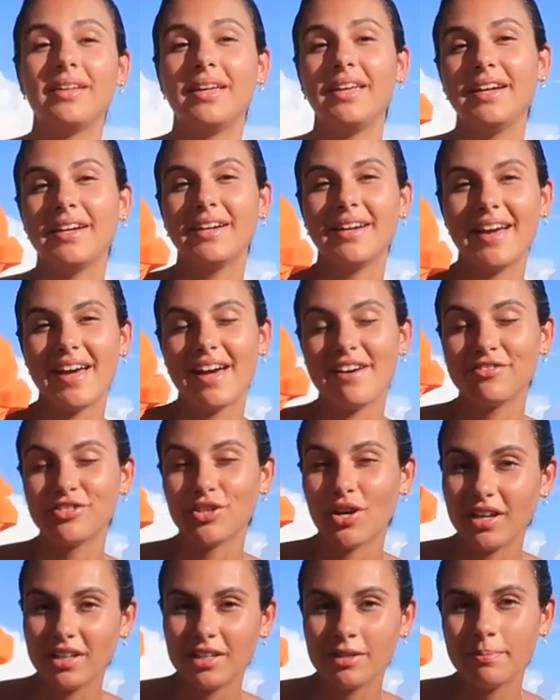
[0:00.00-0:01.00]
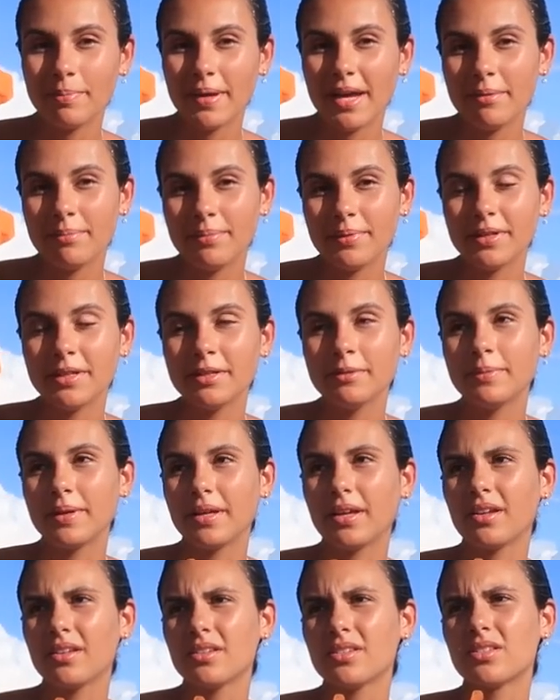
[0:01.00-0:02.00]
Here I have toilet paper
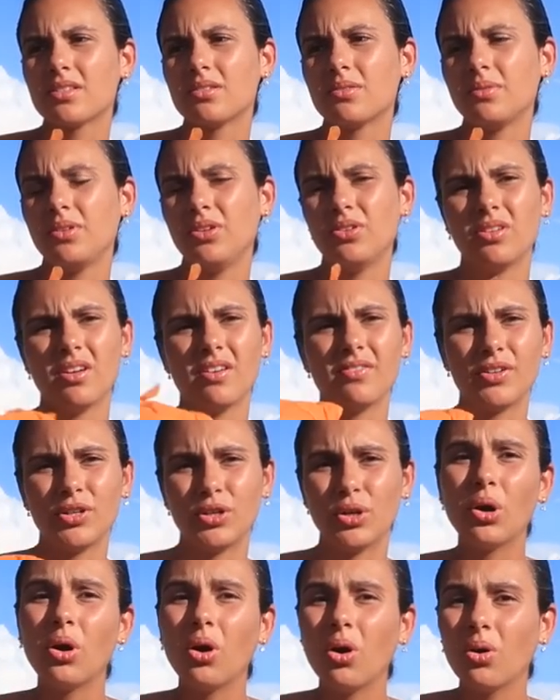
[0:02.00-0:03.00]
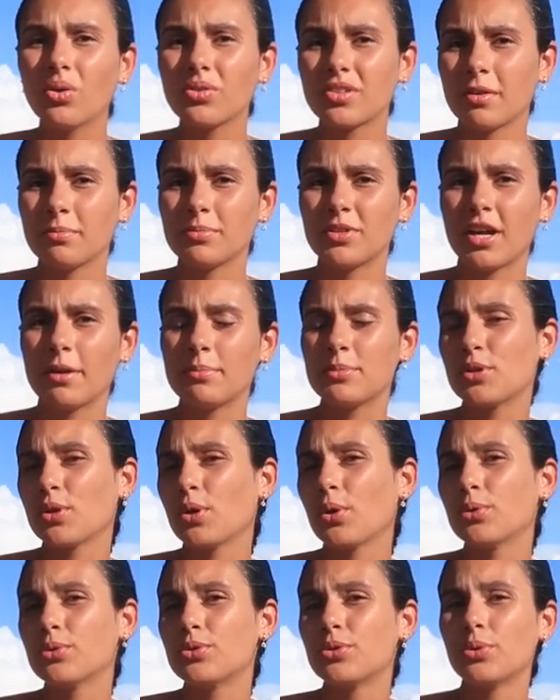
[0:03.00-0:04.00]
because you never know, sometimes you
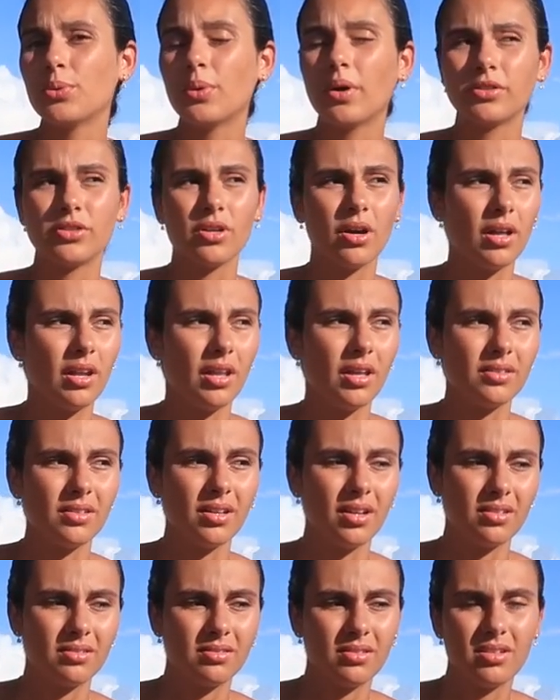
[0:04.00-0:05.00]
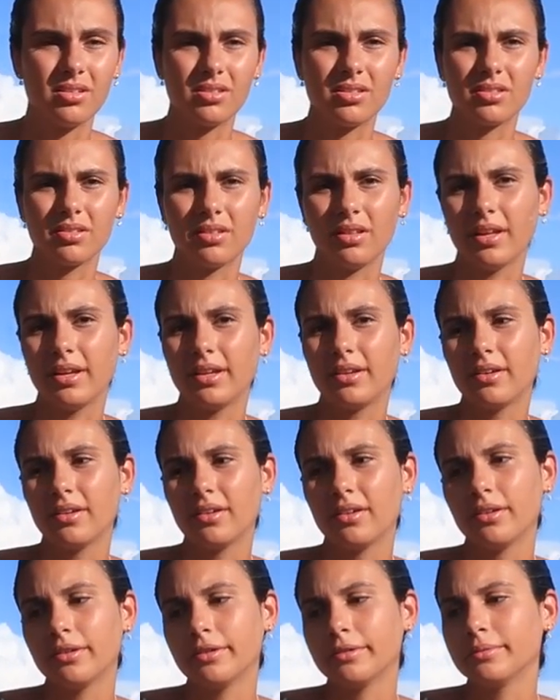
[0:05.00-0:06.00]
go to a toilet that it's like
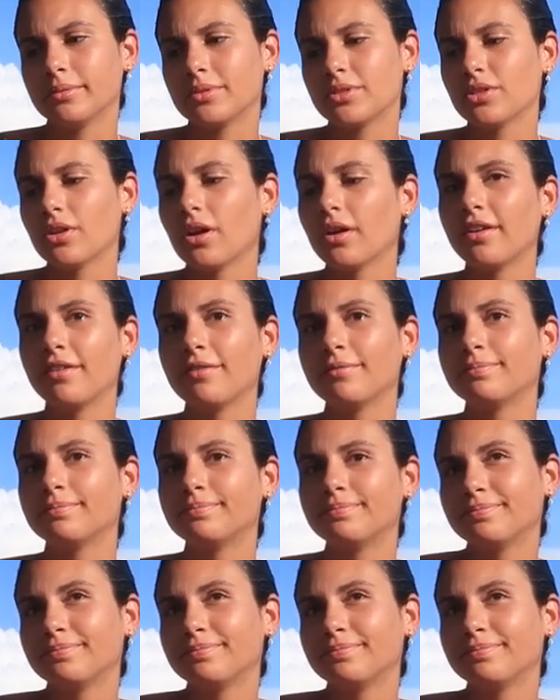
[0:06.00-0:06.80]
a, it's not a